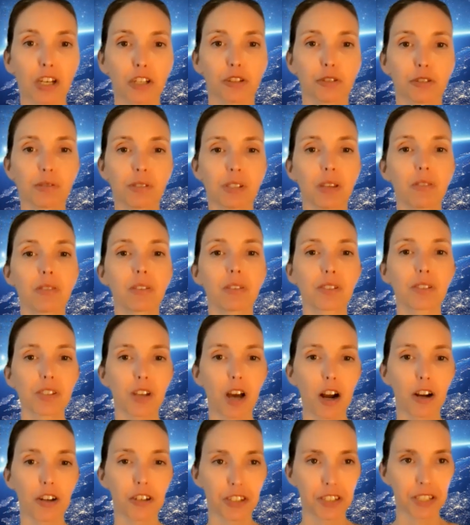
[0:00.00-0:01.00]
You see that
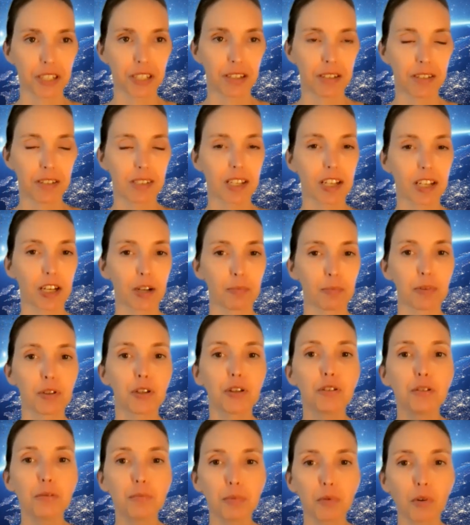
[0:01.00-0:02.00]
Socrates and a
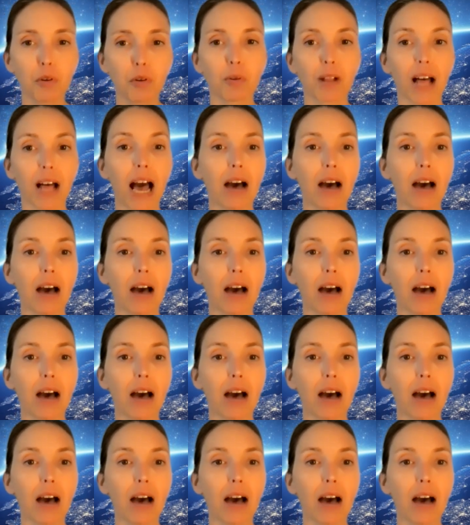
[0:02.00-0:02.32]
pupil will